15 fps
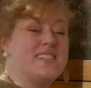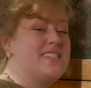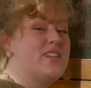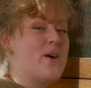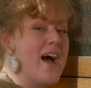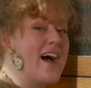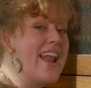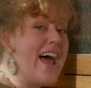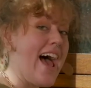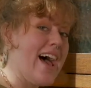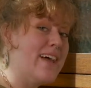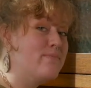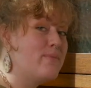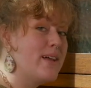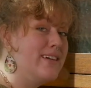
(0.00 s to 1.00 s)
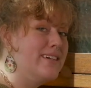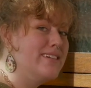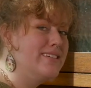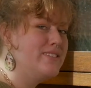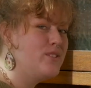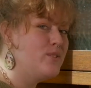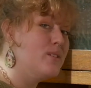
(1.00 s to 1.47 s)
know how to add
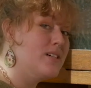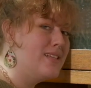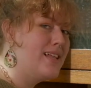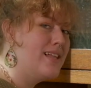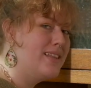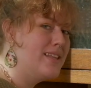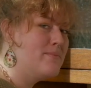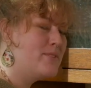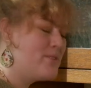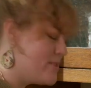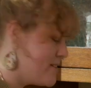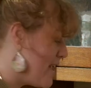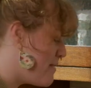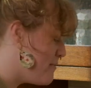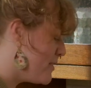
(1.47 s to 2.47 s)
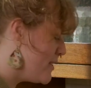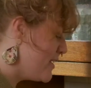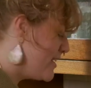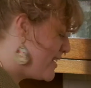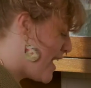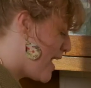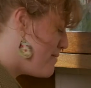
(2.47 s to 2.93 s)
butter to a lemon or lime
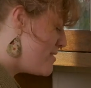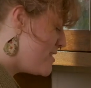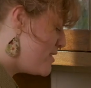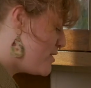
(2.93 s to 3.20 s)
curd. I'm gonna